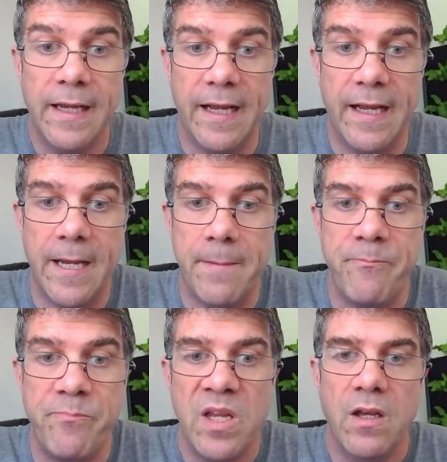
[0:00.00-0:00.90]

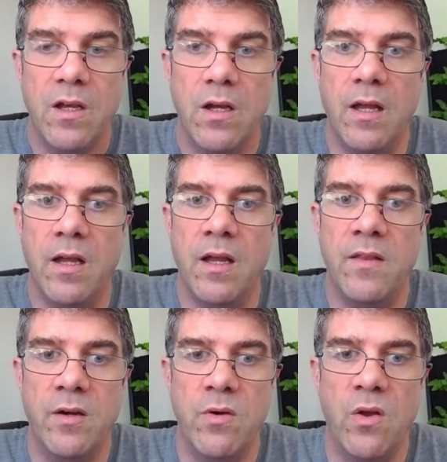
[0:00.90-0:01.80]
um, uh, and
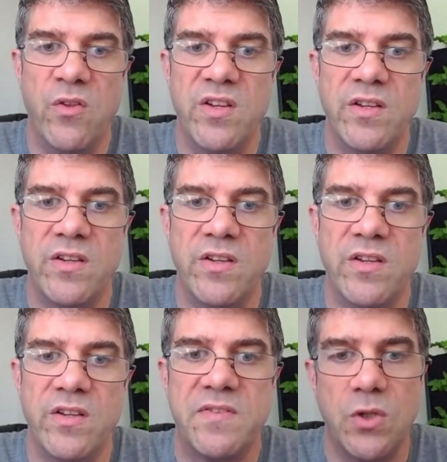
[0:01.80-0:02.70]
there are other
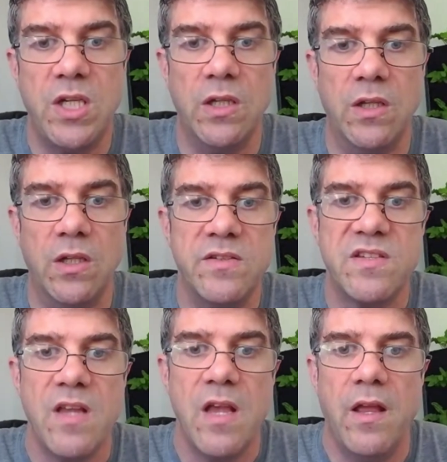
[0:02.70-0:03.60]
sort of succulents,